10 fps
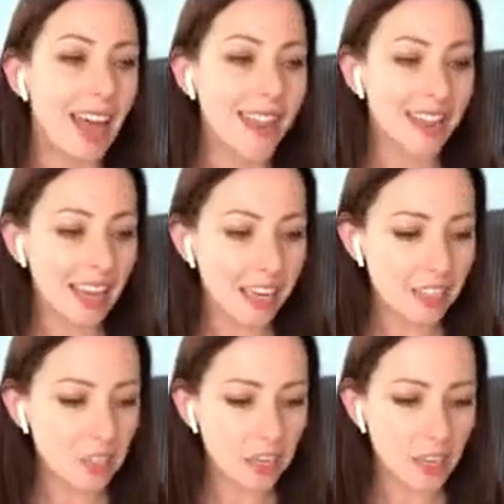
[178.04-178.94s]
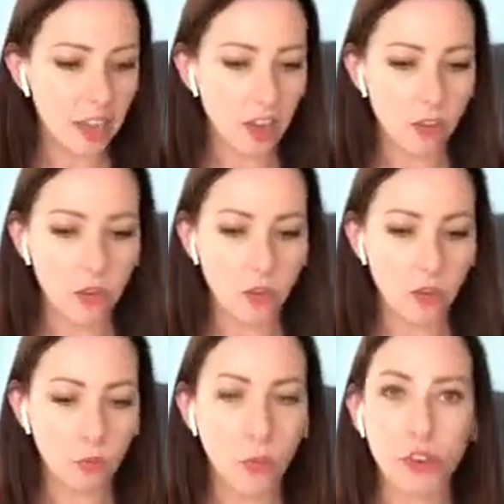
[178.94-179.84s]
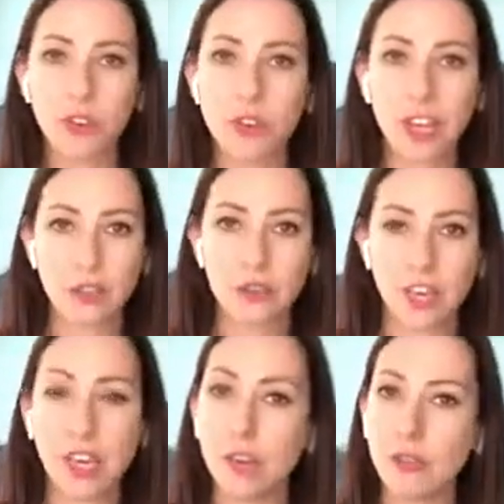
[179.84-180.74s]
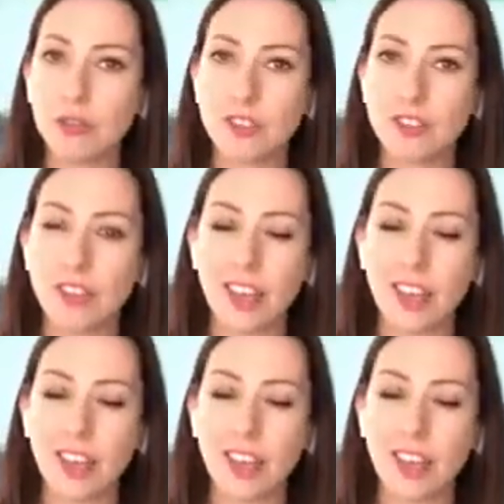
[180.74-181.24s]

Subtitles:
And then it's looking at, what are your natural gifts?